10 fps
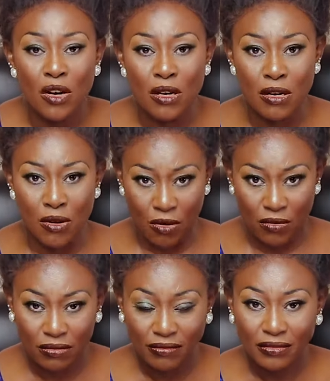
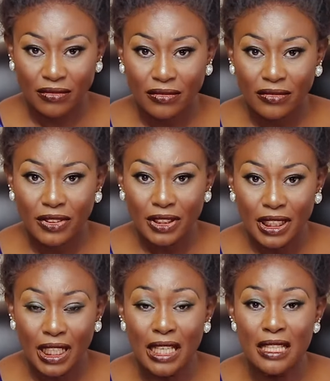grow
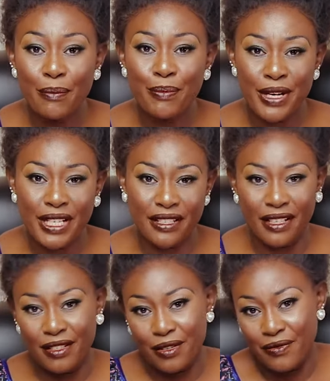in the
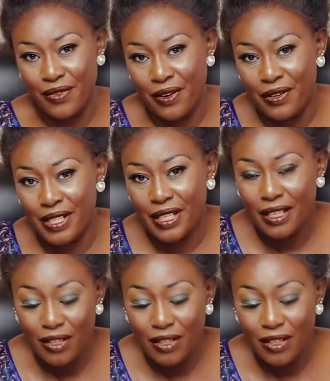presence of God.